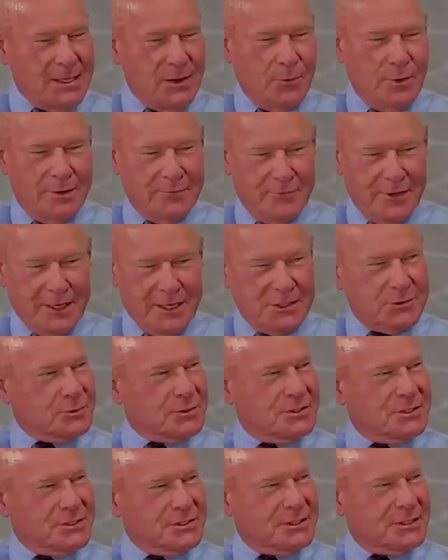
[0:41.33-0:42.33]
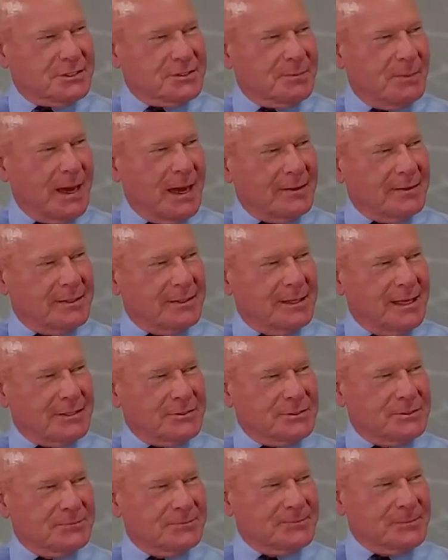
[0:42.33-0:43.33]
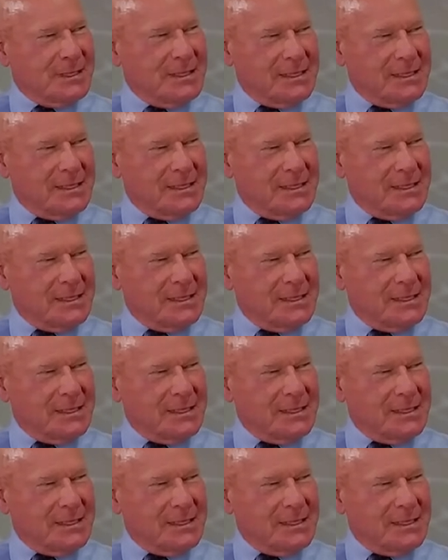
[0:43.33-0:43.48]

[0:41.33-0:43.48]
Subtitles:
when Phoenix was just a spot in the desert.